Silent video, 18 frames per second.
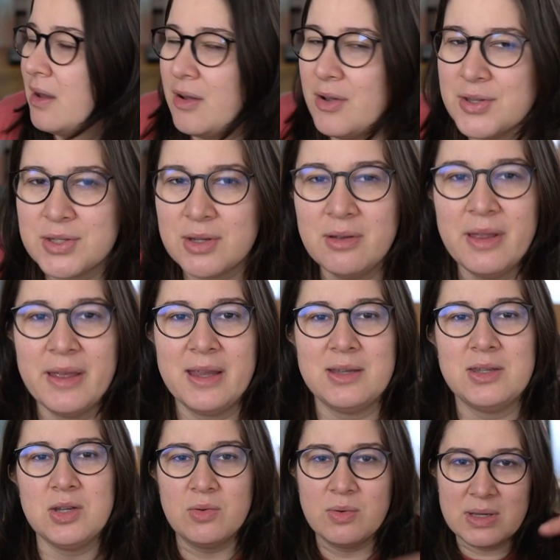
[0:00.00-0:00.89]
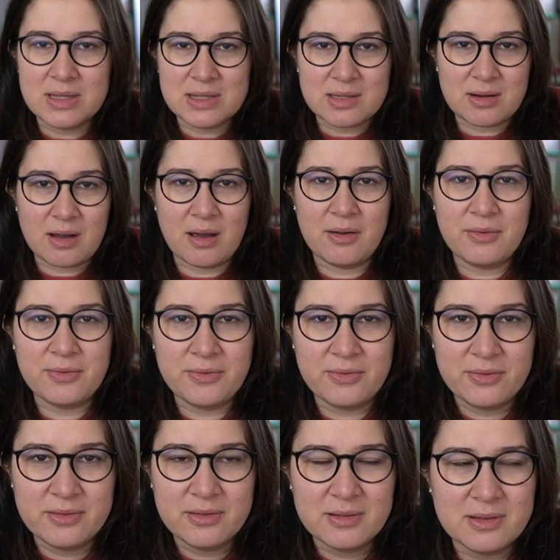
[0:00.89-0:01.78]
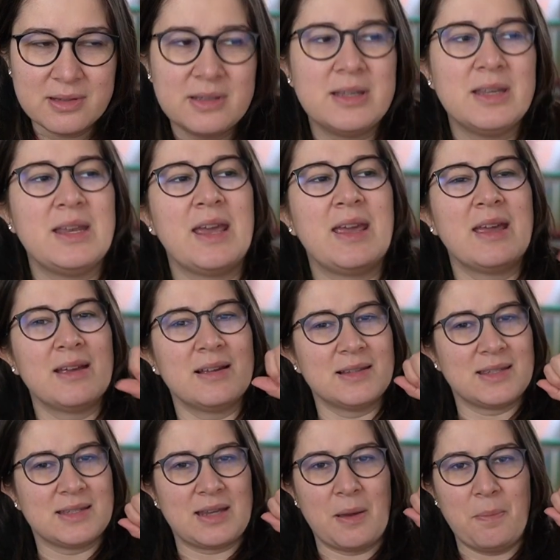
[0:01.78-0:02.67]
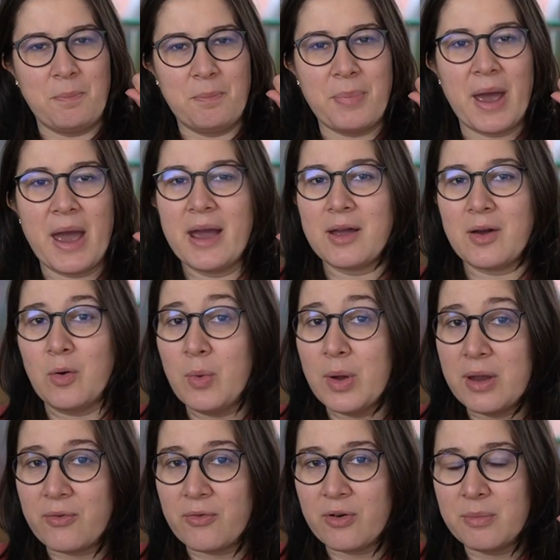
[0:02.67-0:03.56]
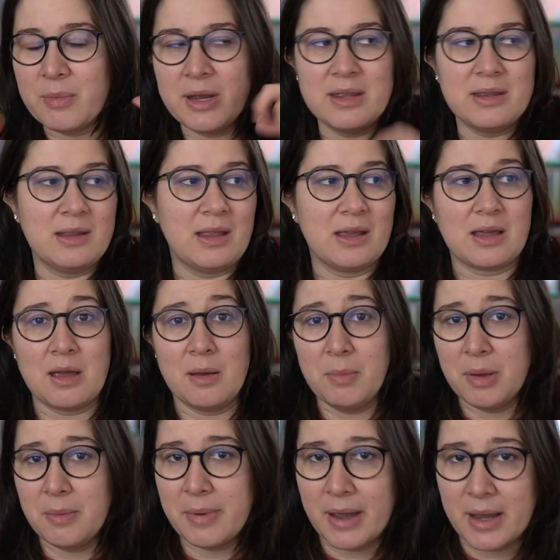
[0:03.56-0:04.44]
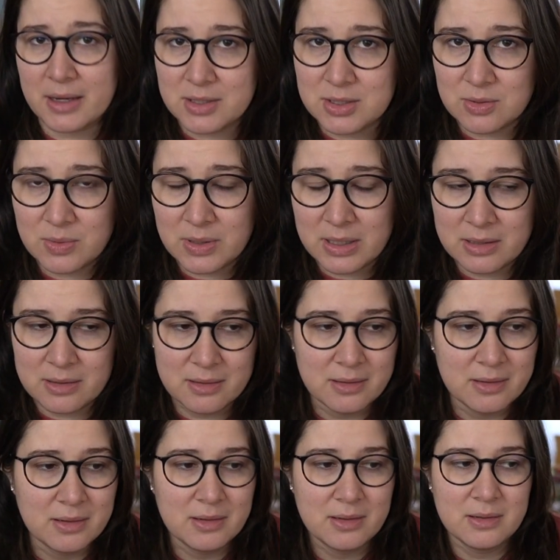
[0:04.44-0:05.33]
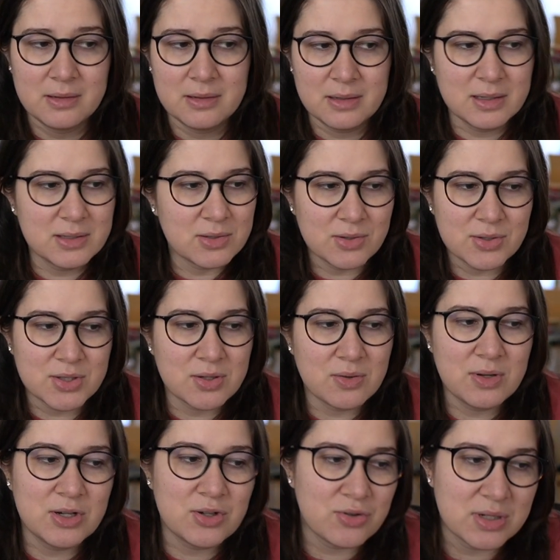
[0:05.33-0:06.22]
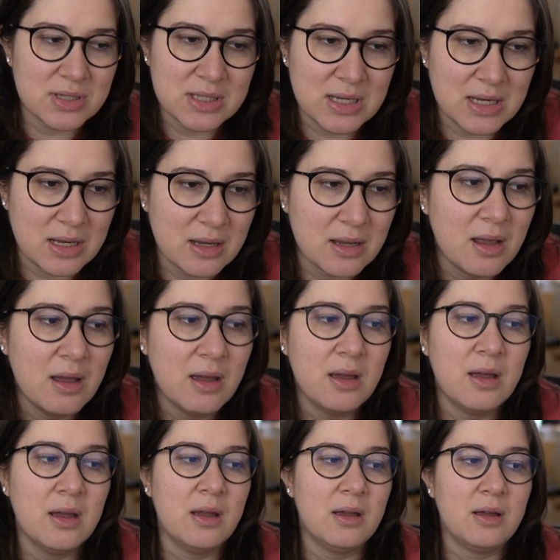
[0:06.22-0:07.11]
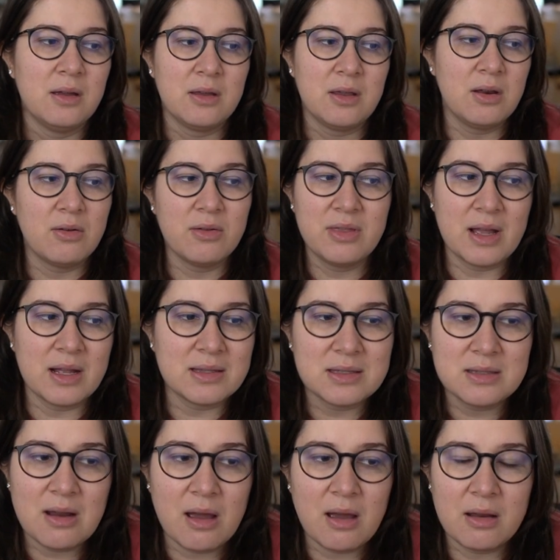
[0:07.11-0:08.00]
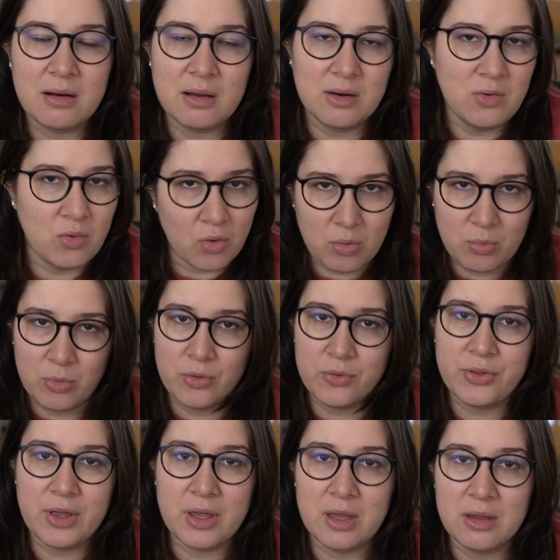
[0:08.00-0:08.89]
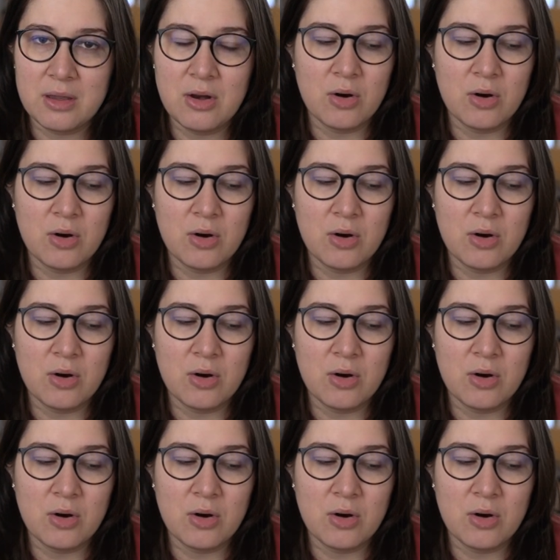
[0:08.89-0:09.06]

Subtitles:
Also like doing stuff, taking a step back away from it and then like coming back to it is also interesting. You know, that's not a normal thing.